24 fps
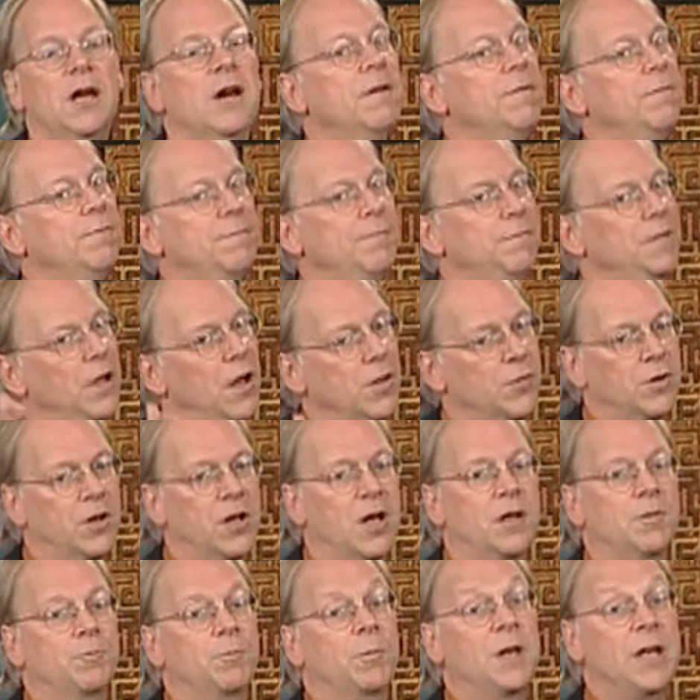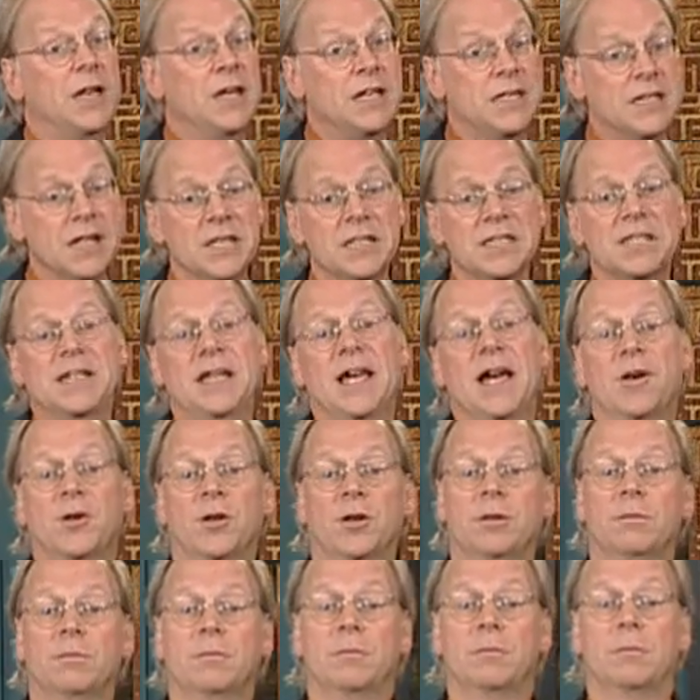if the other company doesn't
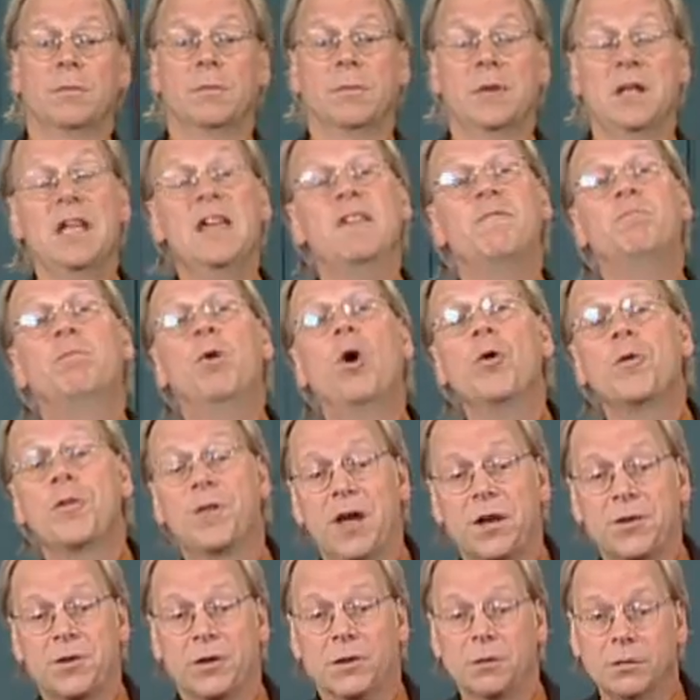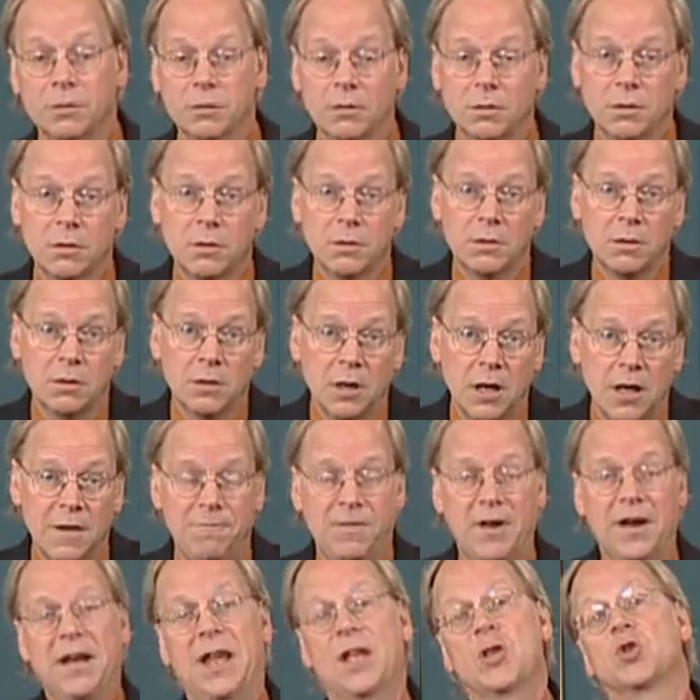enter. If both enter, a
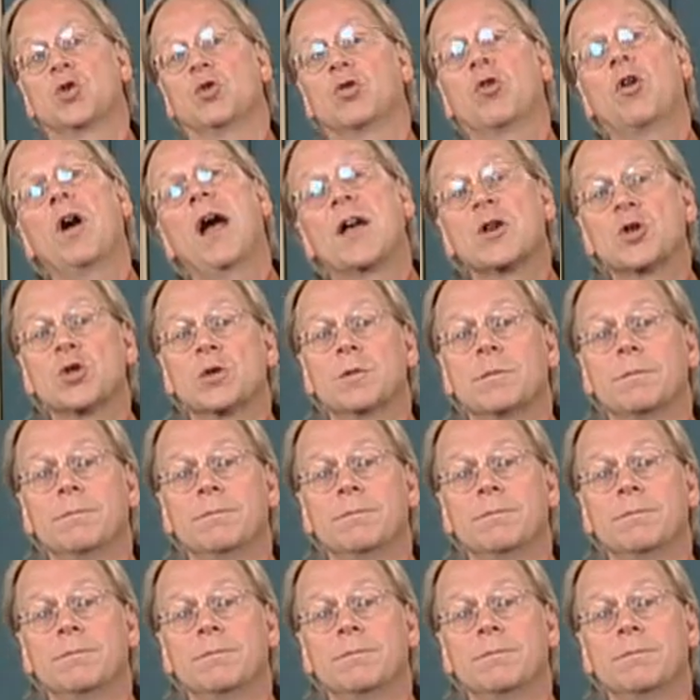financial crash.